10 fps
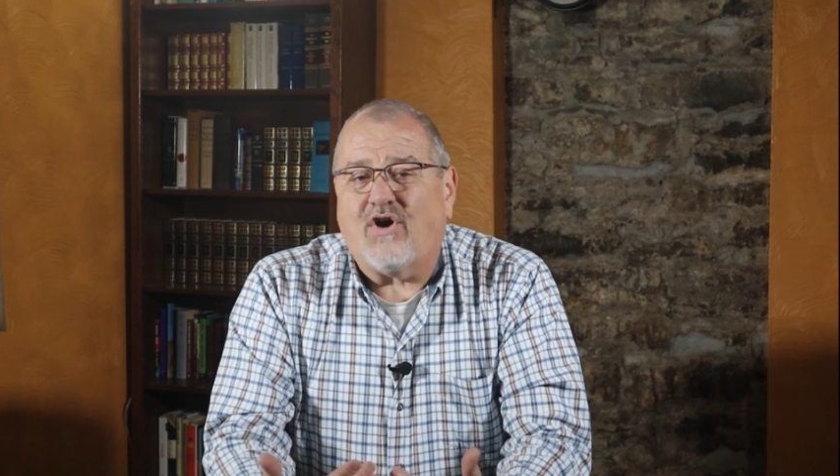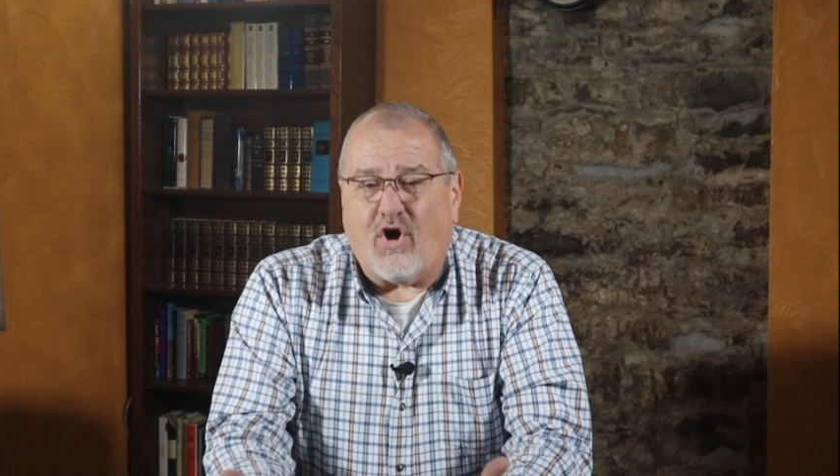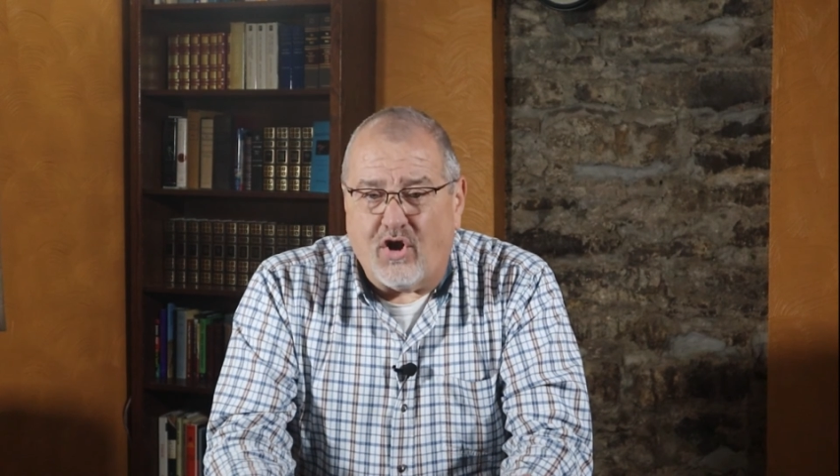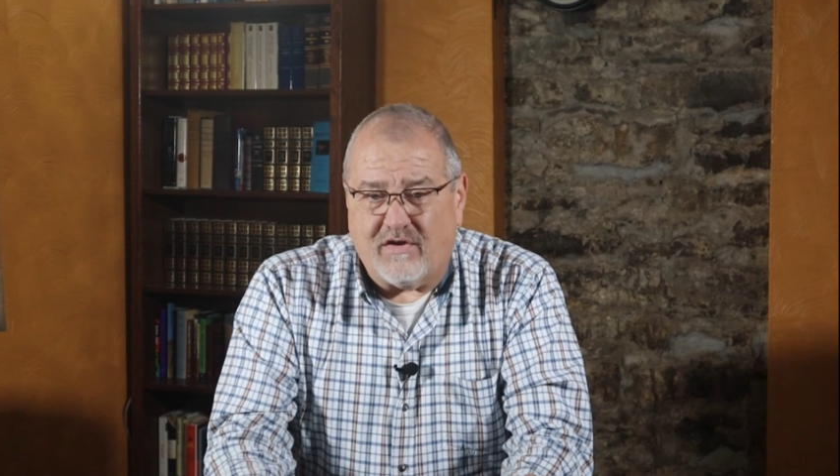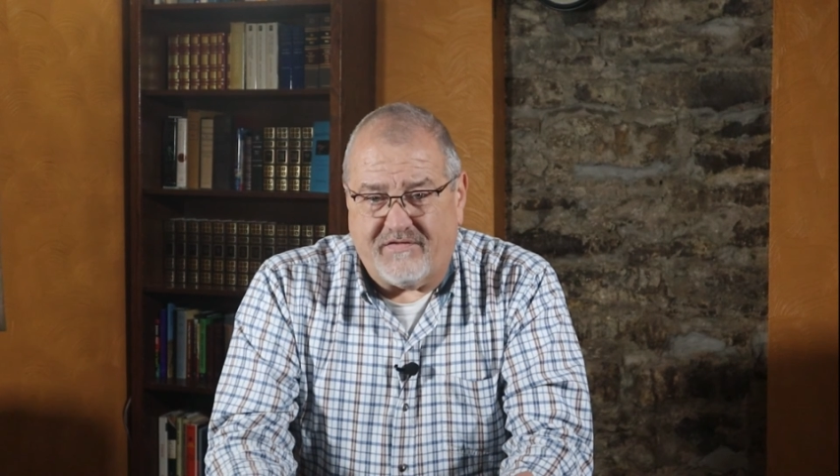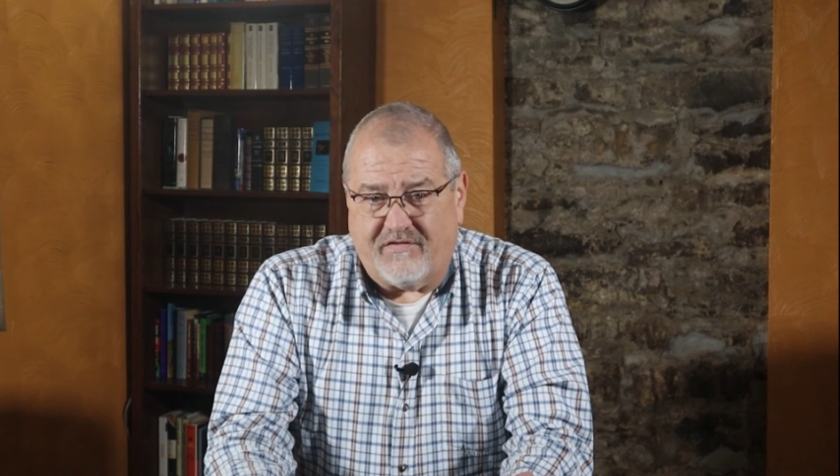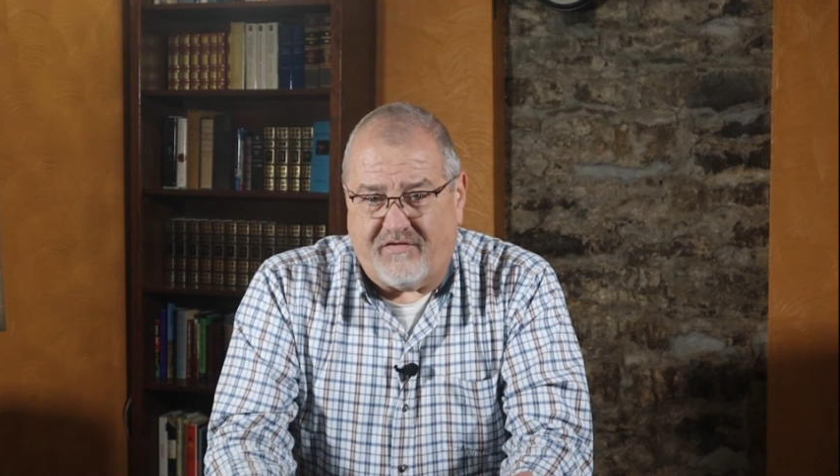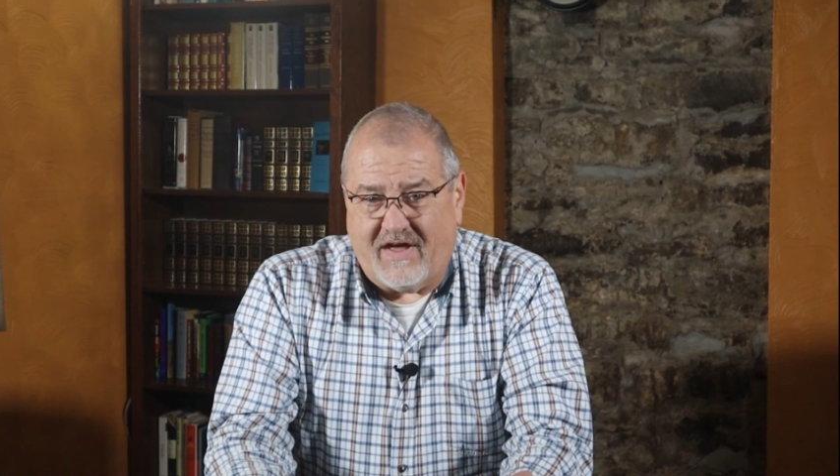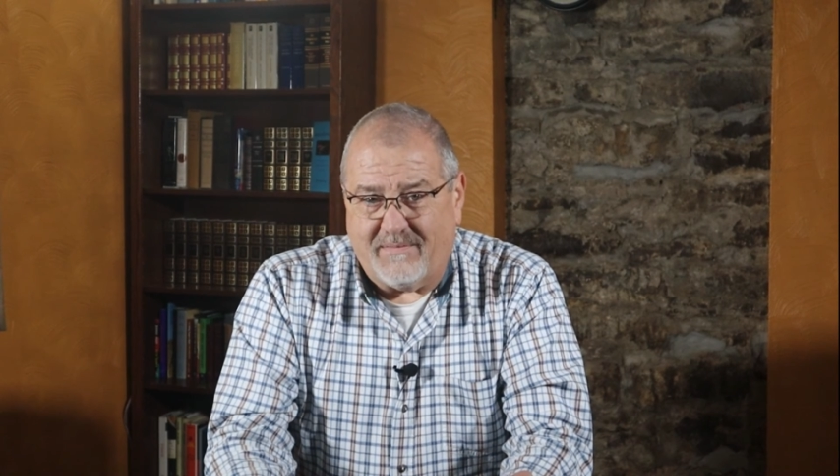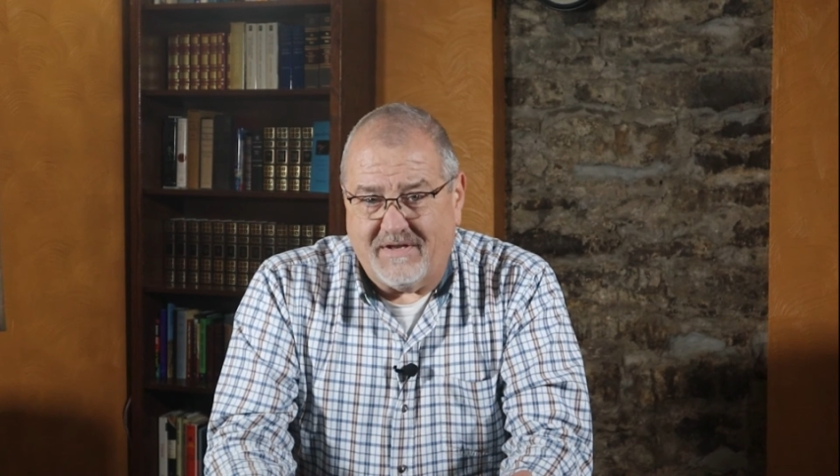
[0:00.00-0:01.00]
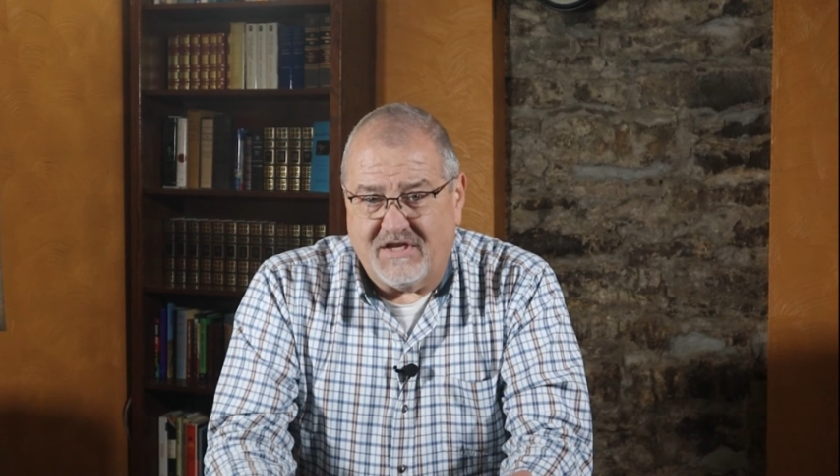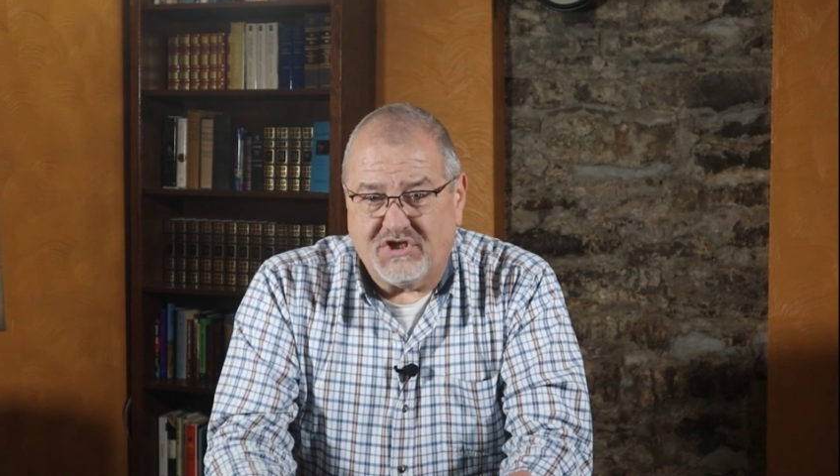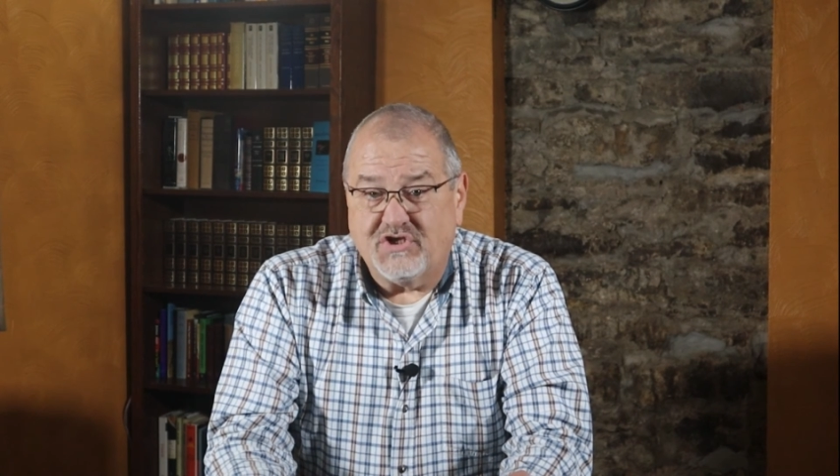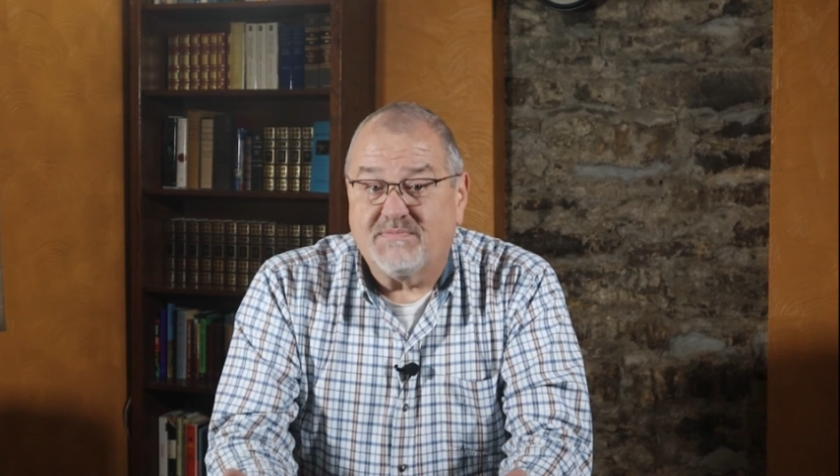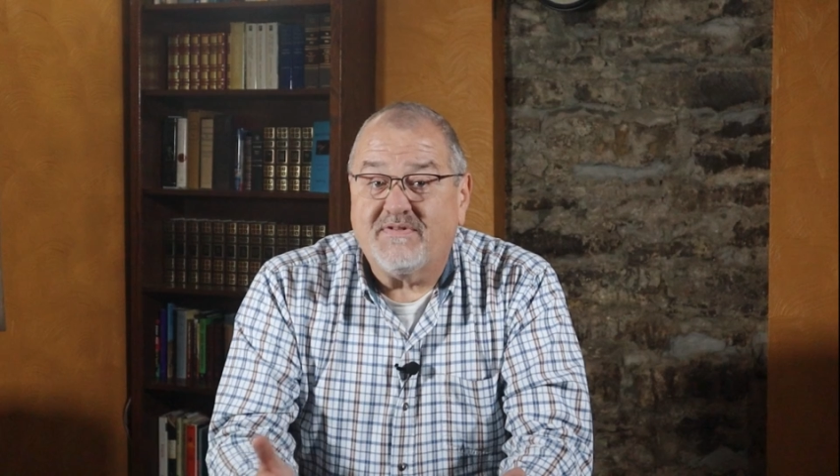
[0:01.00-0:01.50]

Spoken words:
all of your fragment issues,